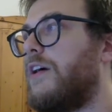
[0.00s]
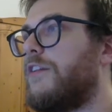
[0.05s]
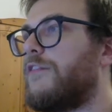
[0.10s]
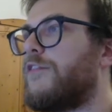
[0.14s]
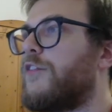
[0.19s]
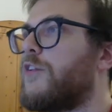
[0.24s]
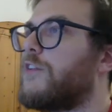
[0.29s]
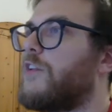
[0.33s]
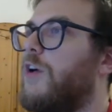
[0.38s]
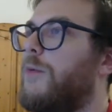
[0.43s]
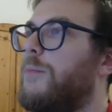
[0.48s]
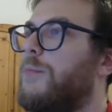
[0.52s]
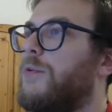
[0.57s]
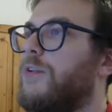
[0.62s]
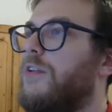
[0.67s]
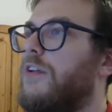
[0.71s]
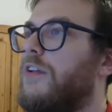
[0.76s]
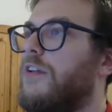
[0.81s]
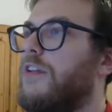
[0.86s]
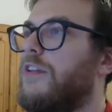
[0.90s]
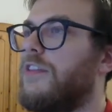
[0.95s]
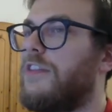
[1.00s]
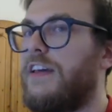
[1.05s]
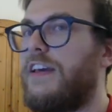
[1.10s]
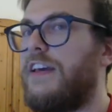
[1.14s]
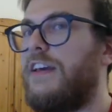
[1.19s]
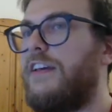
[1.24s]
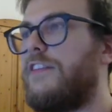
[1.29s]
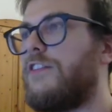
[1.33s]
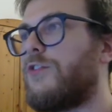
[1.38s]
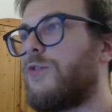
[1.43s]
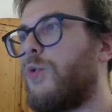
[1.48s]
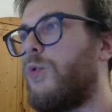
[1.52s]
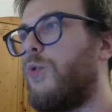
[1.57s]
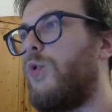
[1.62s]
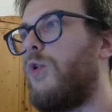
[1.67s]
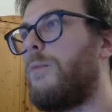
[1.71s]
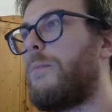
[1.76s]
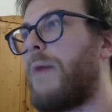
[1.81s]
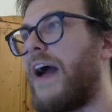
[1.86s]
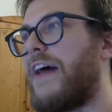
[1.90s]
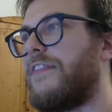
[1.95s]
For example, these are
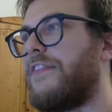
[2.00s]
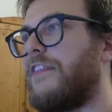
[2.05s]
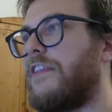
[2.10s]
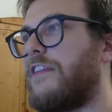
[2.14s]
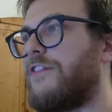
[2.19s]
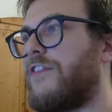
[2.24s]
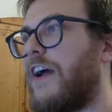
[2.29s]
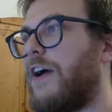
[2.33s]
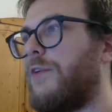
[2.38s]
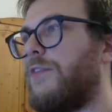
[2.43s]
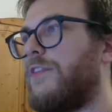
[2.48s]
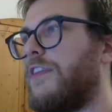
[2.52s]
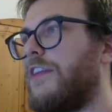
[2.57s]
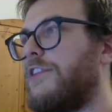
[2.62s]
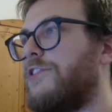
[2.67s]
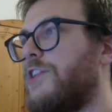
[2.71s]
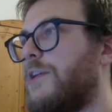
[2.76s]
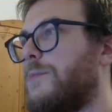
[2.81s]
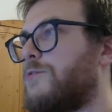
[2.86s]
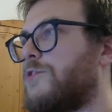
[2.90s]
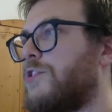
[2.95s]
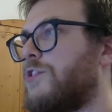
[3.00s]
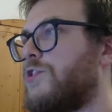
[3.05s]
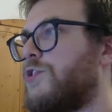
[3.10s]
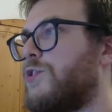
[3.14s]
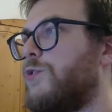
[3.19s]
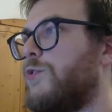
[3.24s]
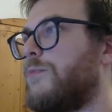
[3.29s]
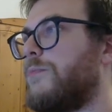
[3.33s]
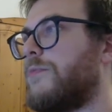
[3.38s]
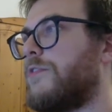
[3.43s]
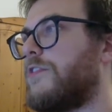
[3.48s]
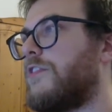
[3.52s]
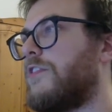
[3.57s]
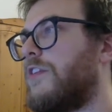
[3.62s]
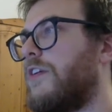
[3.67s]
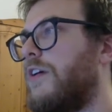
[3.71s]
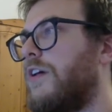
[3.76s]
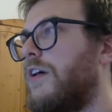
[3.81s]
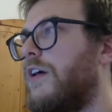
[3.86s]
all patterns found in Egyptian tombs,